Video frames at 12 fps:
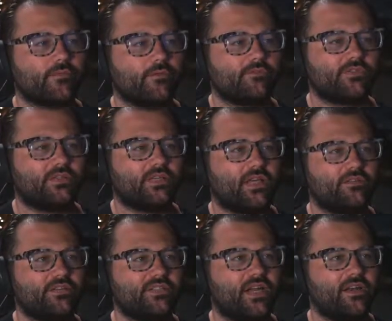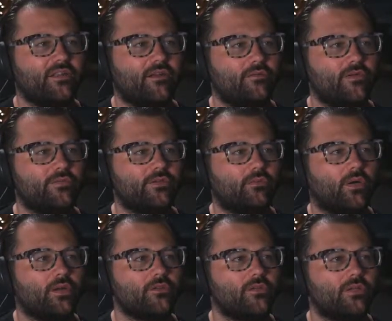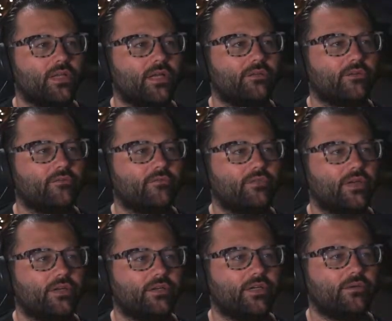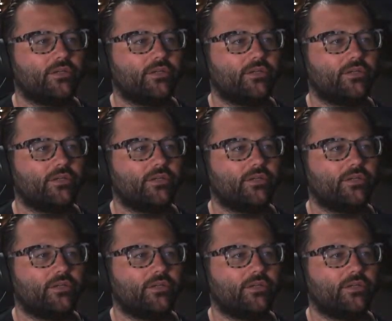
It's on the other side of that river. Why don't you glide there and find out,